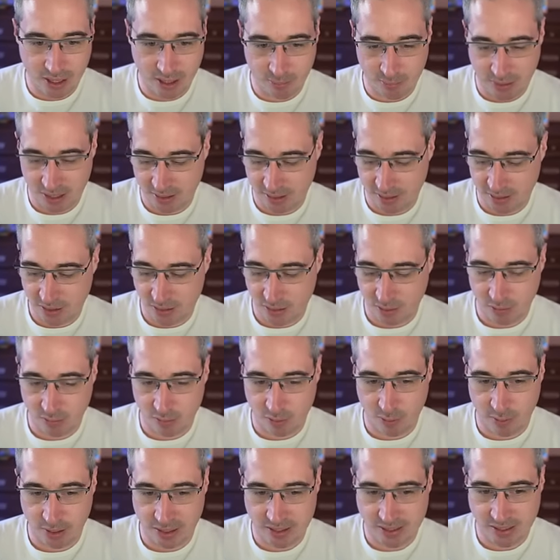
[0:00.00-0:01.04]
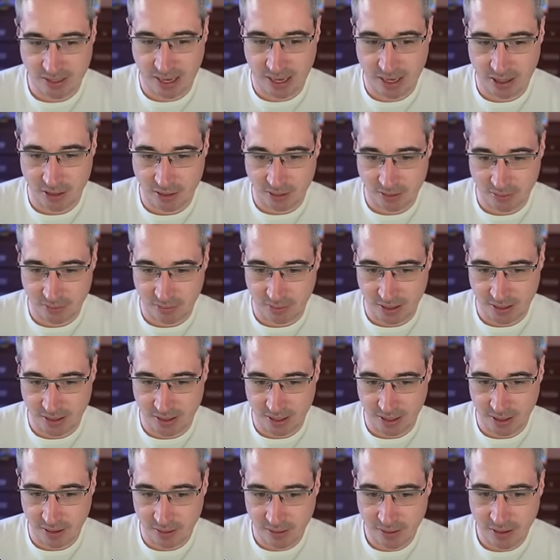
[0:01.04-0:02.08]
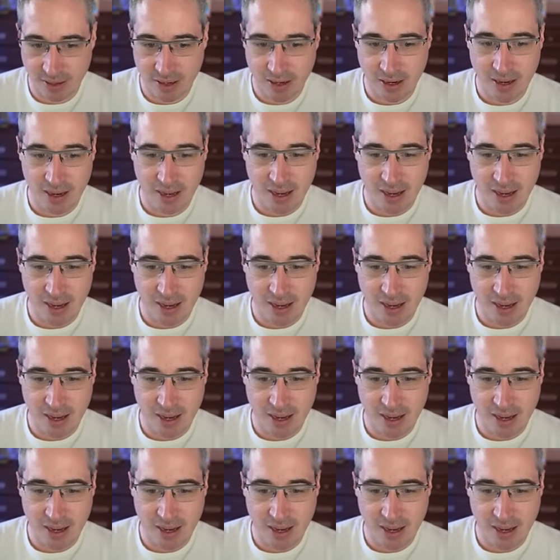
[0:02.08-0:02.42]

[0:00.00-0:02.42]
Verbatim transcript: and make this for my scale right there